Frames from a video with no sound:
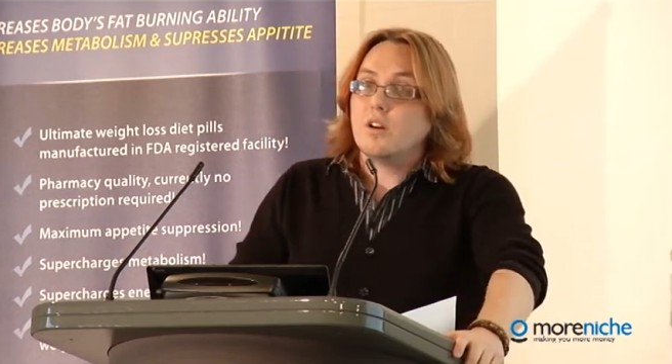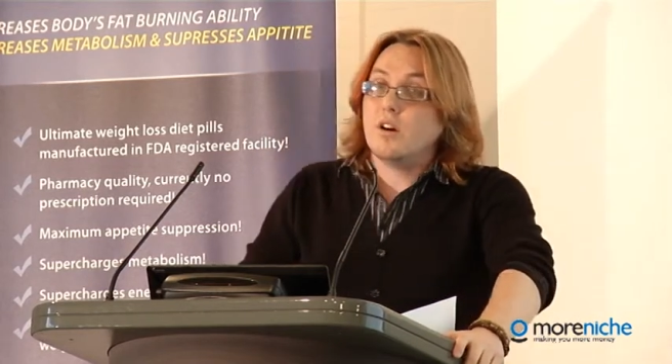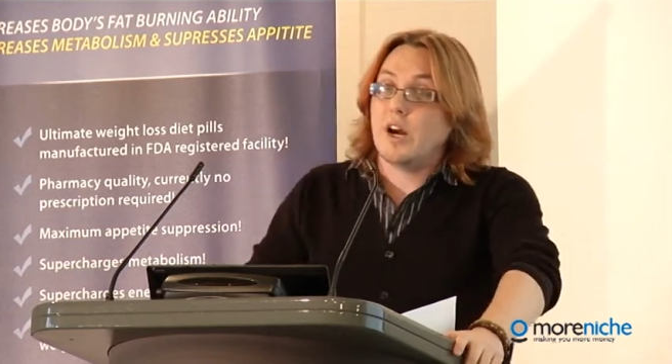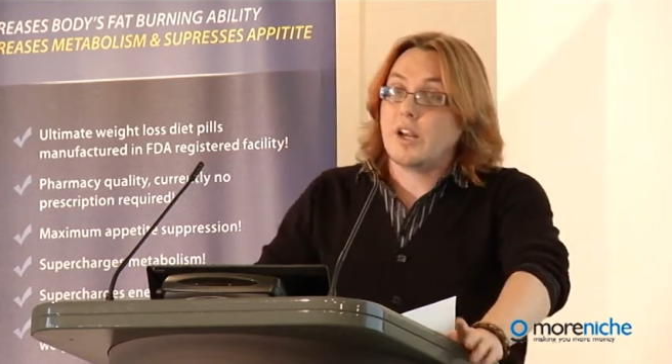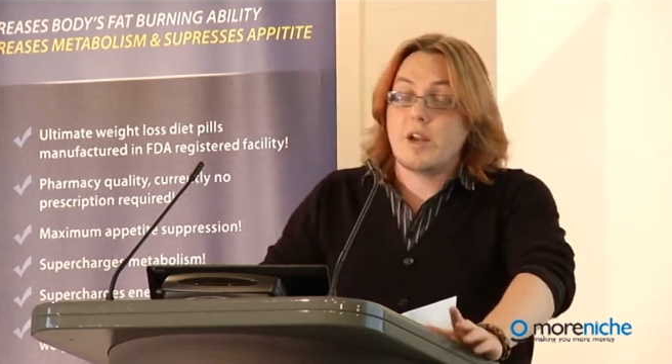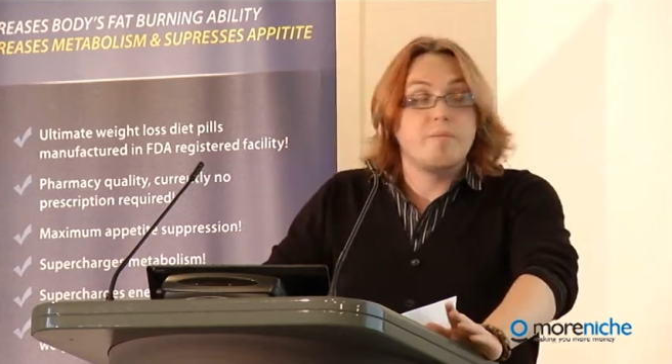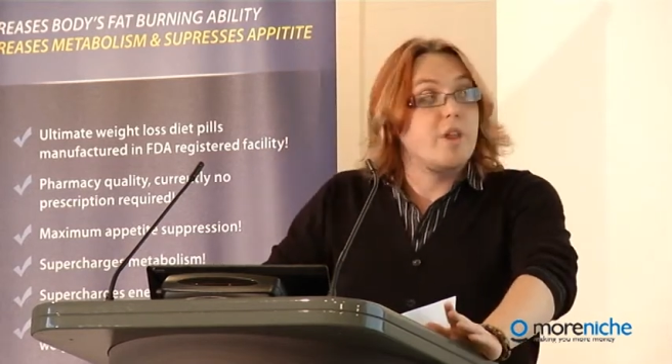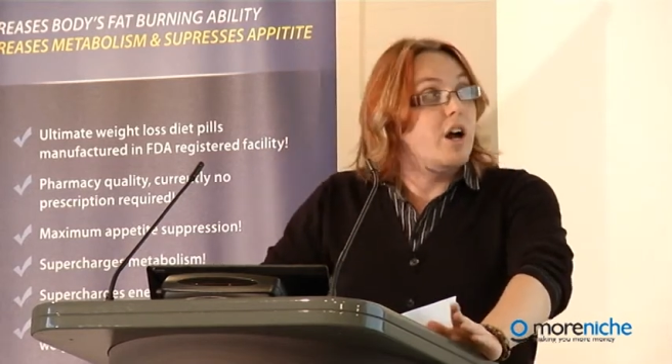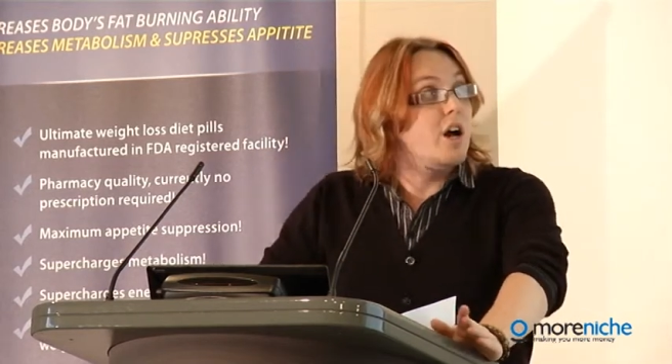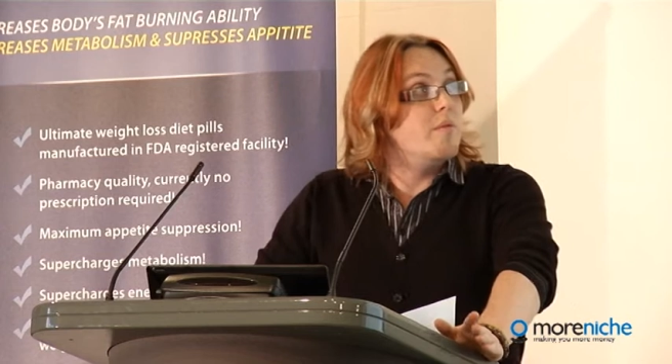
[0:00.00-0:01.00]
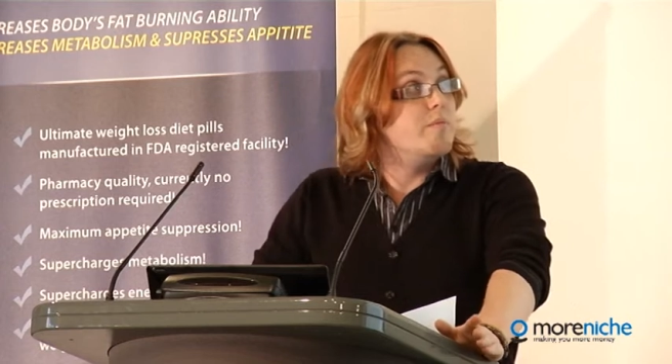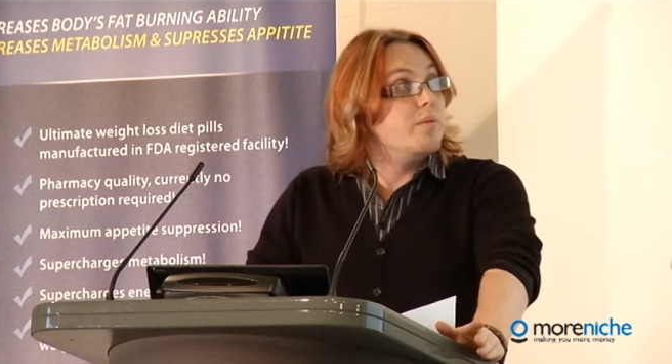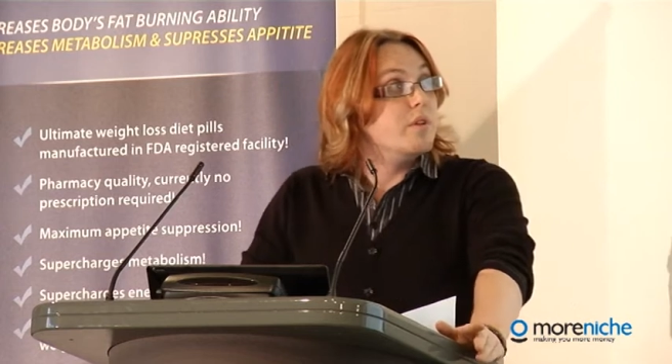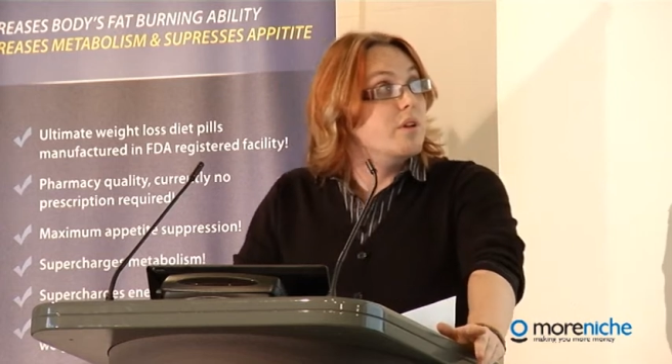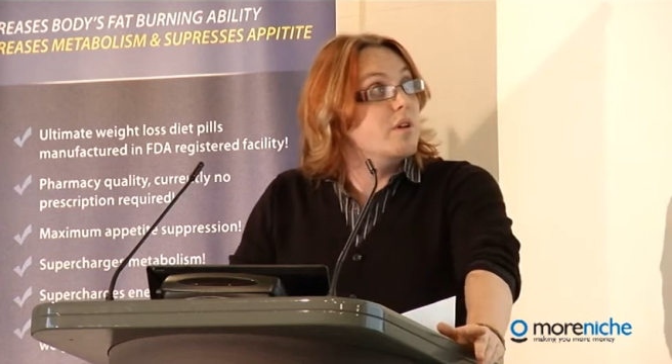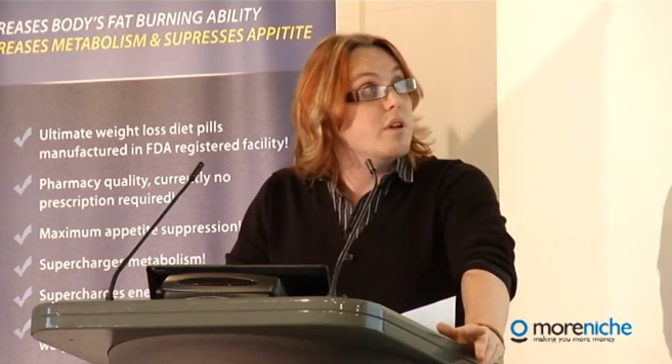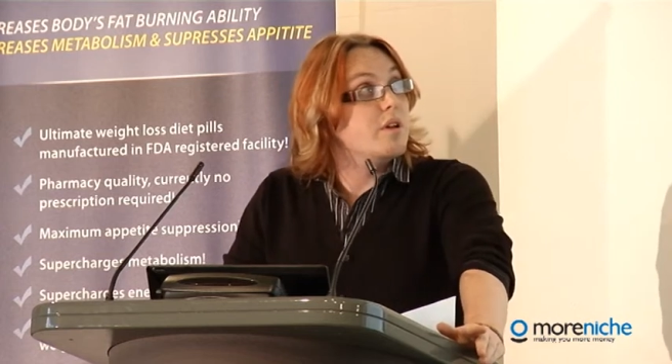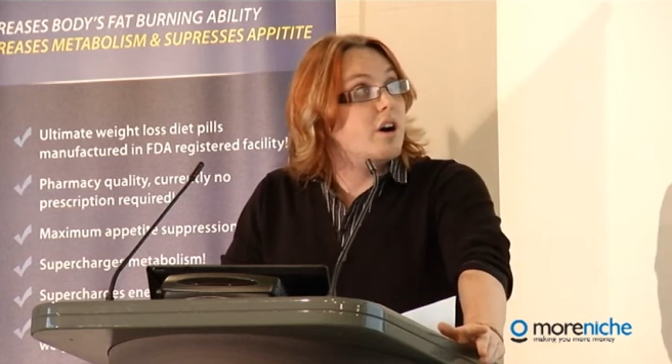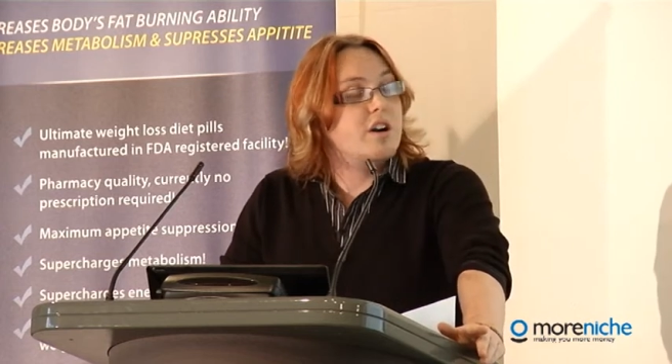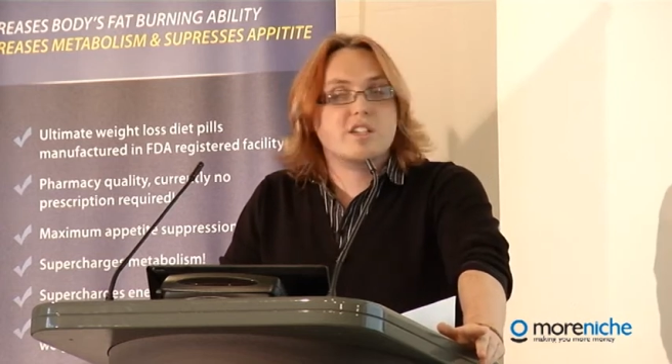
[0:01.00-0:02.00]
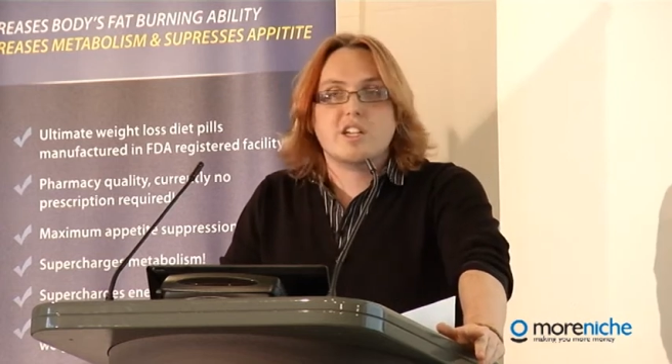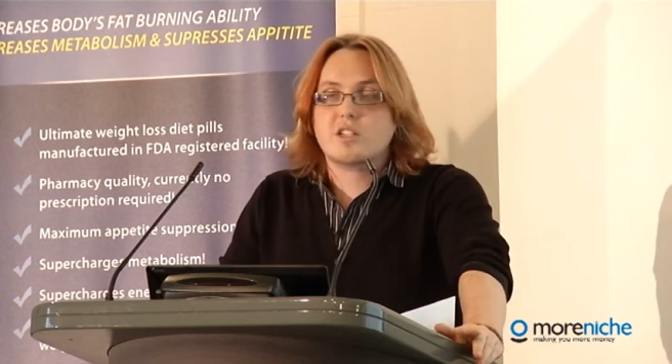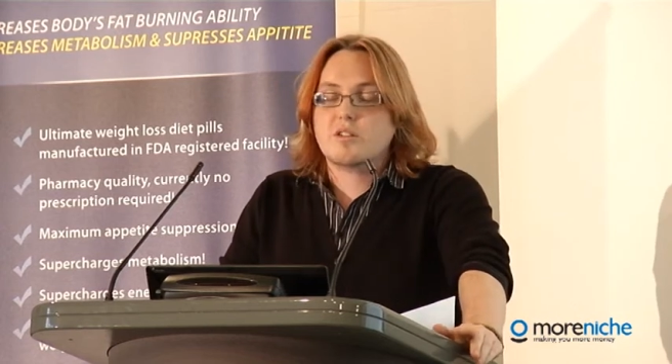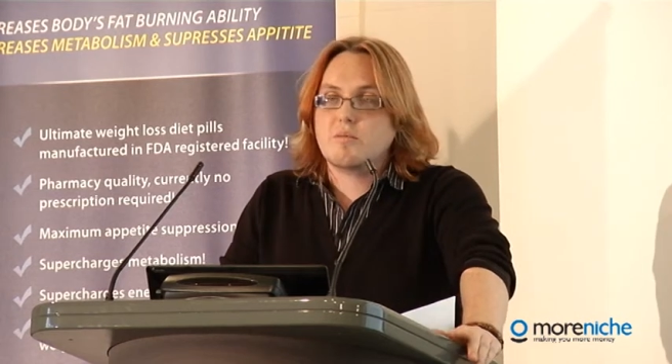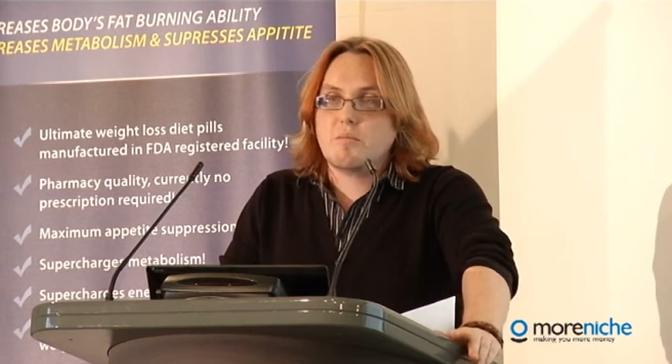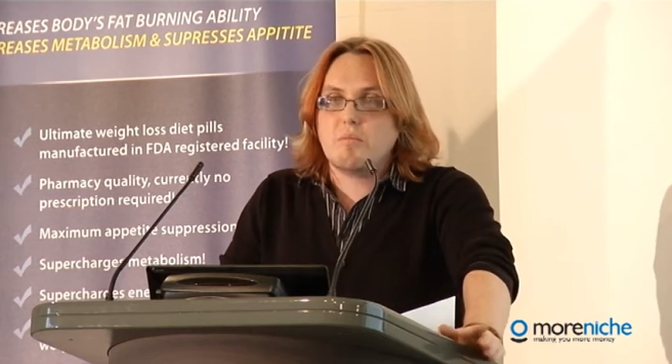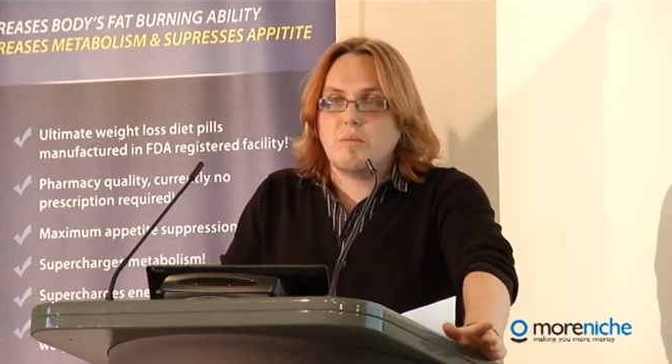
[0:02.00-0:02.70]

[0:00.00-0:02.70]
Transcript: Right, okay. RSS